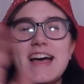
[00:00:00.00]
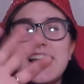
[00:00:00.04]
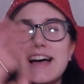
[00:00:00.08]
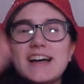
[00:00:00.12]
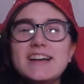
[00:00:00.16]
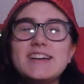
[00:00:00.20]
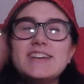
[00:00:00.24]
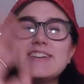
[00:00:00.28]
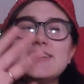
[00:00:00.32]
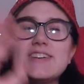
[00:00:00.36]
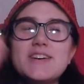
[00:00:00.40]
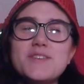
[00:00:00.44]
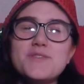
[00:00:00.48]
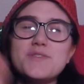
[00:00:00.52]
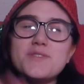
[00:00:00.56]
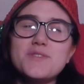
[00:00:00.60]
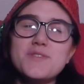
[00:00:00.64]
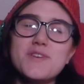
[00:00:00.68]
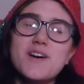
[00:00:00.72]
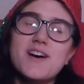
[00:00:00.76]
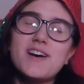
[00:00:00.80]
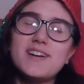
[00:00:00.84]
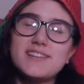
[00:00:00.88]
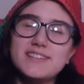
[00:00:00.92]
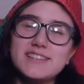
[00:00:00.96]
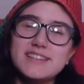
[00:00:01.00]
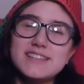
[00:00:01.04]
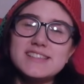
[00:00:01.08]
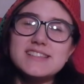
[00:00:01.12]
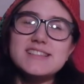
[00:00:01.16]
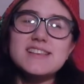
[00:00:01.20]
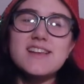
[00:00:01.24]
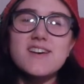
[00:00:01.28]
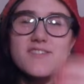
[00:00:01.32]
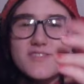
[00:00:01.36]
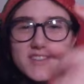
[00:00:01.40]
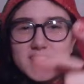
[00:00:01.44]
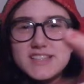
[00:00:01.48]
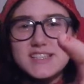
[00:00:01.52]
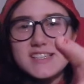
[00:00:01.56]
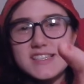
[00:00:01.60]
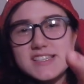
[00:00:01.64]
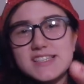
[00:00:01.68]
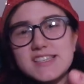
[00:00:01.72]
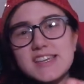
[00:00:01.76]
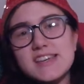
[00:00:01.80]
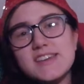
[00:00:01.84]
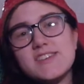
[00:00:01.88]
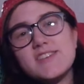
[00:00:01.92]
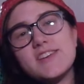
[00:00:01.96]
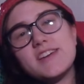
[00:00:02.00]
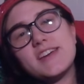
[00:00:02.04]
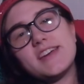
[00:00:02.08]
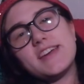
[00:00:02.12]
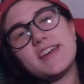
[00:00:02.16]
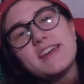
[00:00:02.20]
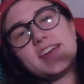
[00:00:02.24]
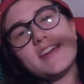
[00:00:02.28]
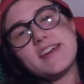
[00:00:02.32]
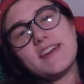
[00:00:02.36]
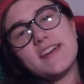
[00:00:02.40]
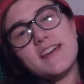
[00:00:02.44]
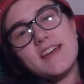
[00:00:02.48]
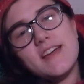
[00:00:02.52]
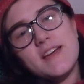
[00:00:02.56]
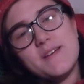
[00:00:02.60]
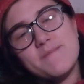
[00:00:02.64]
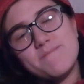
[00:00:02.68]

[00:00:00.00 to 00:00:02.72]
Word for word: Hello everyone, it's lovely to see you here.